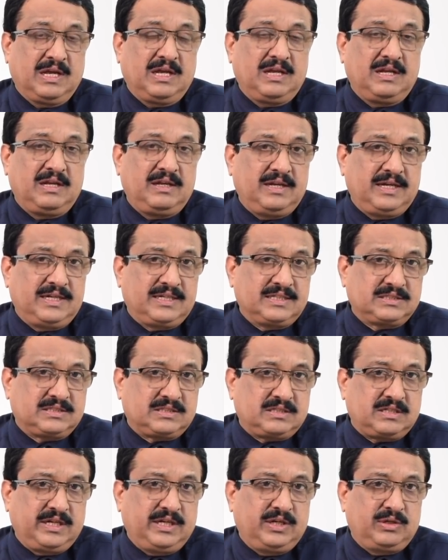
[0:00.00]
Let us
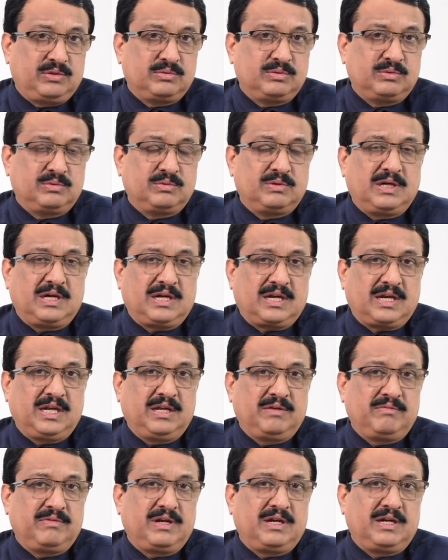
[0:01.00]
try to
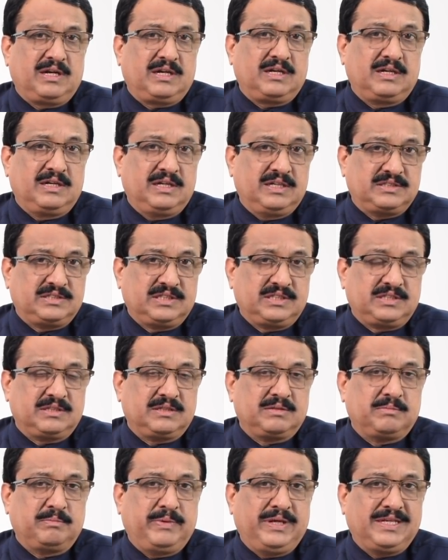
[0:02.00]
arrive at a
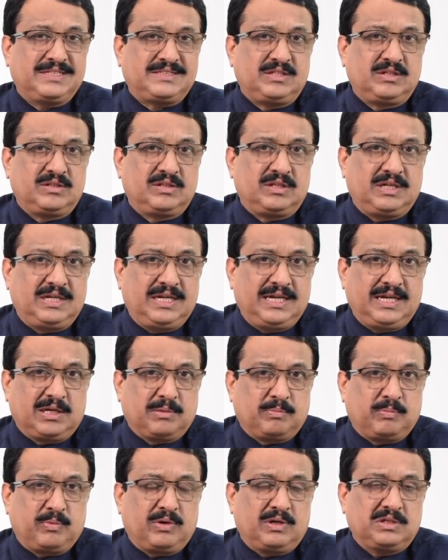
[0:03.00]
decision based on the data
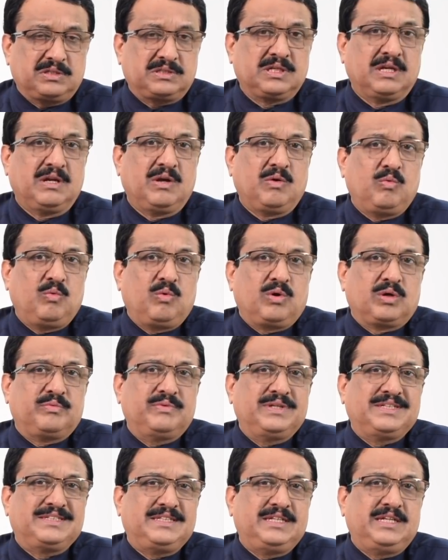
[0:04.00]
points what we
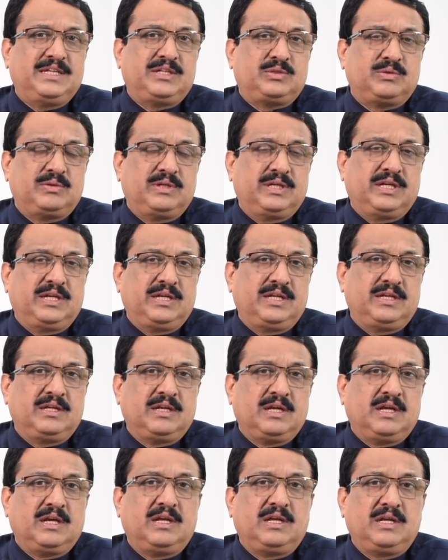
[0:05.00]
see today
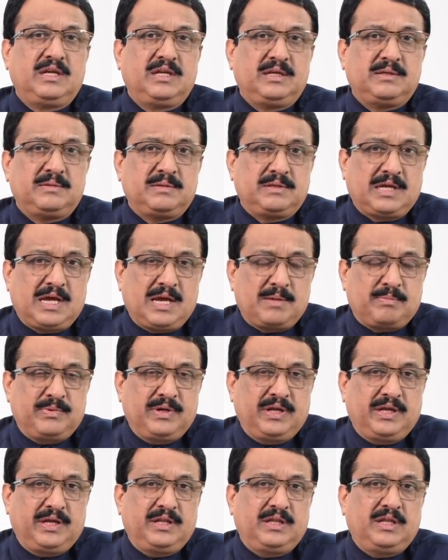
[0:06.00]

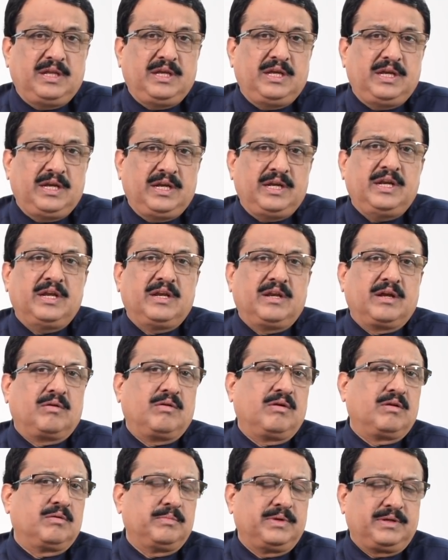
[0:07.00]
happening in the Indian
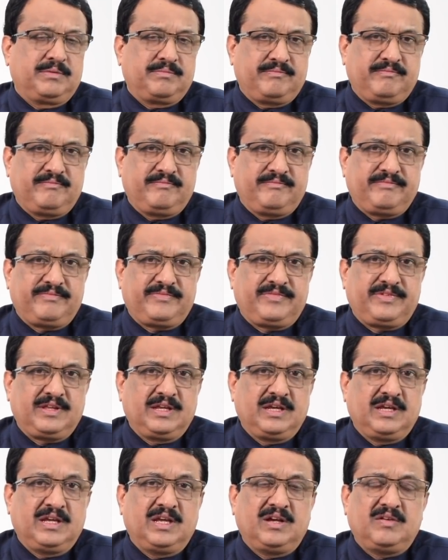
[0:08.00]
economy.
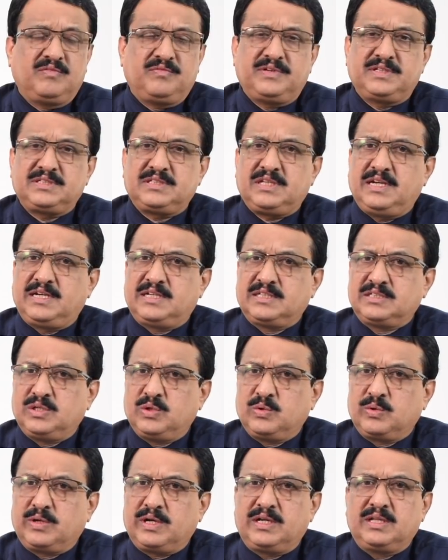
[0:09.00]
First, let us
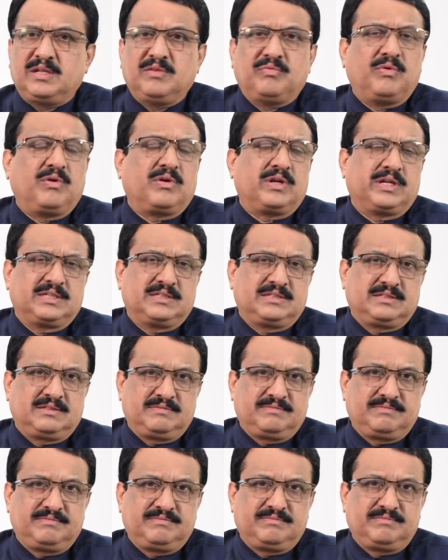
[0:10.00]
look at the forex.
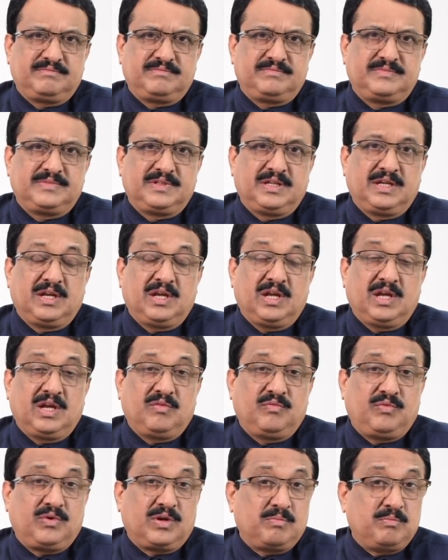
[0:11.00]

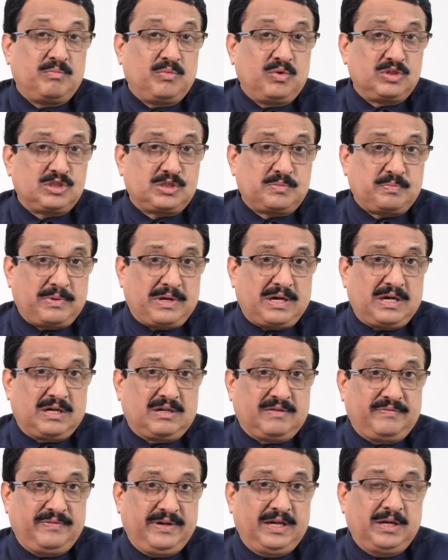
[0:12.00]
For most part
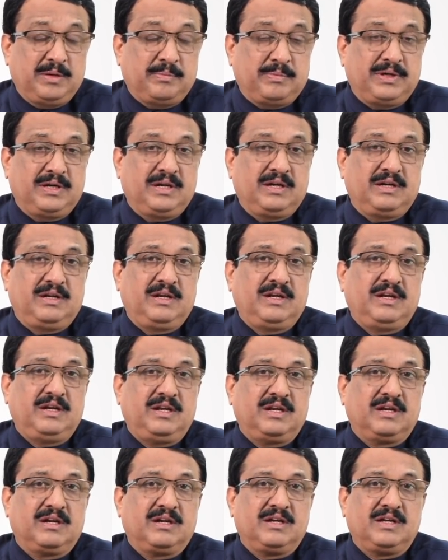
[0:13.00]
of independent
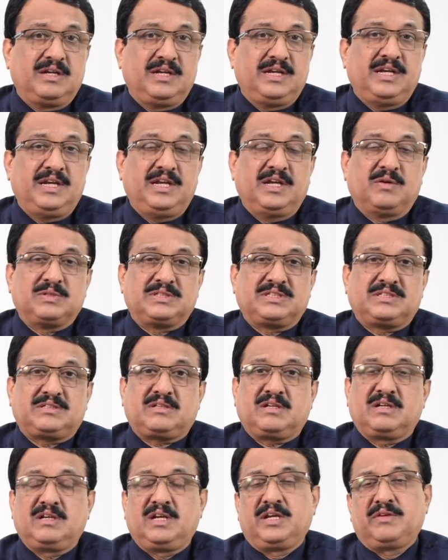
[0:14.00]
India, India was
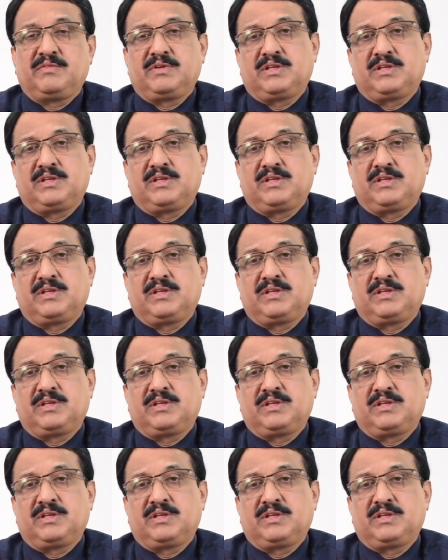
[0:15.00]
struggling with